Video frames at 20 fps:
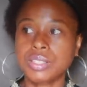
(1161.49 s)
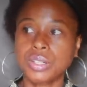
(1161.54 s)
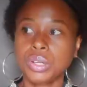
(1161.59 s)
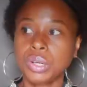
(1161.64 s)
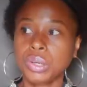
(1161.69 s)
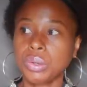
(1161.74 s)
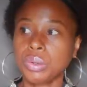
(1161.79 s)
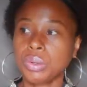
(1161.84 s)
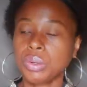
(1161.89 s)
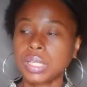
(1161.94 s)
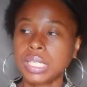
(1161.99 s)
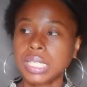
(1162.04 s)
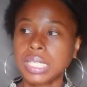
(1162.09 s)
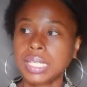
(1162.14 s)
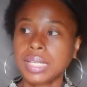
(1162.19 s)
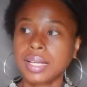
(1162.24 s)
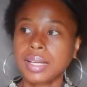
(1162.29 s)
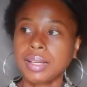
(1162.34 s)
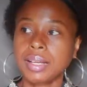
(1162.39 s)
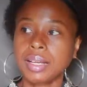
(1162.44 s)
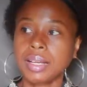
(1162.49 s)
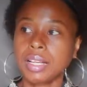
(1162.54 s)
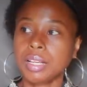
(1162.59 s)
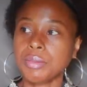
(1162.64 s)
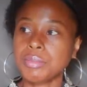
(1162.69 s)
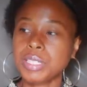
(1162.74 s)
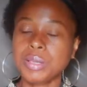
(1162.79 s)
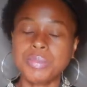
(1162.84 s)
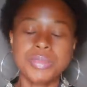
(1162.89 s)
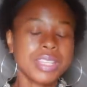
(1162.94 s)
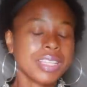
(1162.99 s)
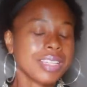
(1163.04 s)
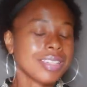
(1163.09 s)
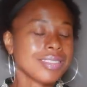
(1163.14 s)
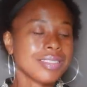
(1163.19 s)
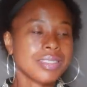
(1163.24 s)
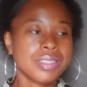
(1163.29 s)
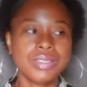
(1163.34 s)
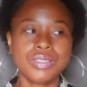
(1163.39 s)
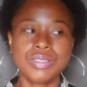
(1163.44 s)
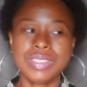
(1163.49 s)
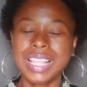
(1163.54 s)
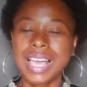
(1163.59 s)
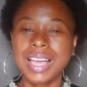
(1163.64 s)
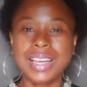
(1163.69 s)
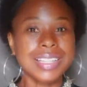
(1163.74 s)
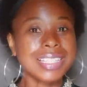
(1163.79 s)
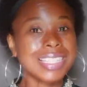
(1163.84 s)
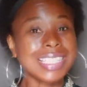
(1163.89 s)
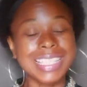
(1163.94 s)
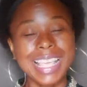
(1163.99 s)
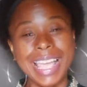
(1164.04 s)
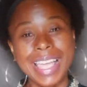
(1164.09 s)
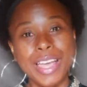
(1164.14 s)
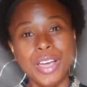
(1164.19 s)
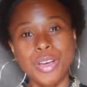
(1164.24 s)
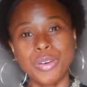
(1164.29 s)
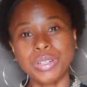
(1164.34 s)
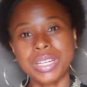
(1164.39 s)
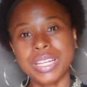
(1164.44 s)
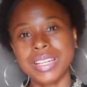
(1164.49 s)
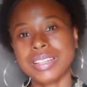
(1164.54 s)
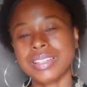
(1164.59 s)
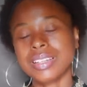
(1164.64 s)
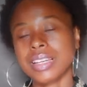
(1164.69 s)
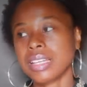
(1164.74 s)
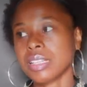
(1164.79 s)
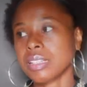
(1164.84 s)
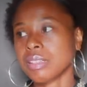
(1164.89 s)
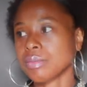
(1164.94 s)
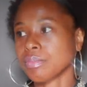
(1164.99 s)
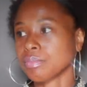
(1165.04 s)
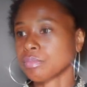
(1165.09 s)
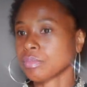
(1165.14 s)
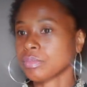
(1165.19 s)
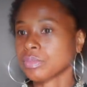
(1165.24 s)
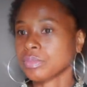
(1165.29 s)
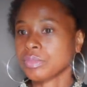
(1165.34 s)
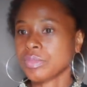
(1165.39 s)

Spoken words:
You know, some things knock us down and